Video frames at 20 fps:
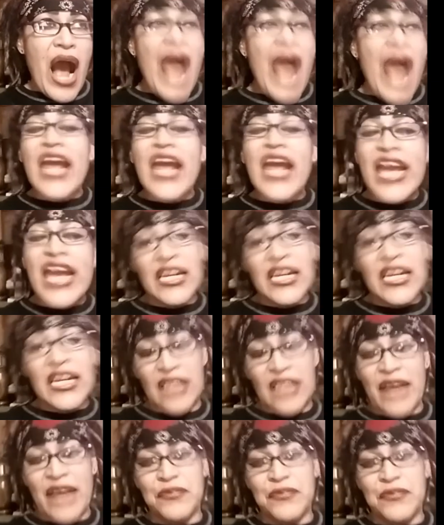I hated
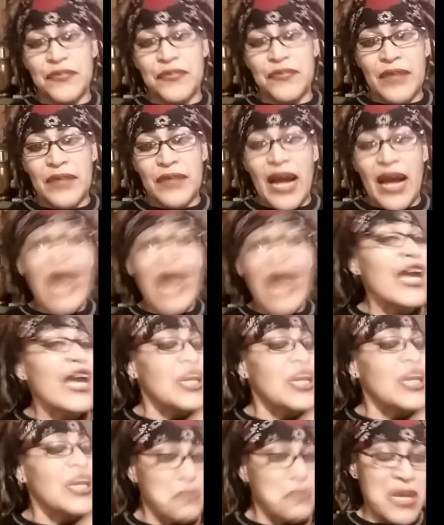life. I
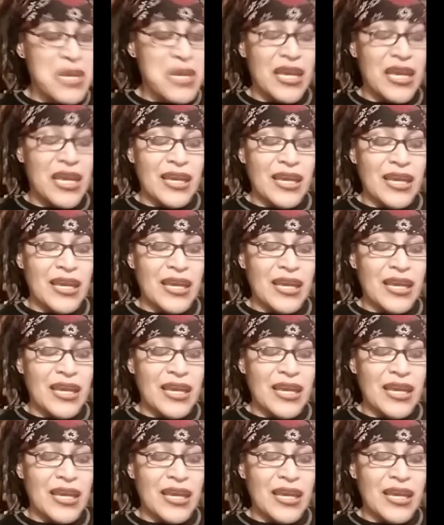hated me.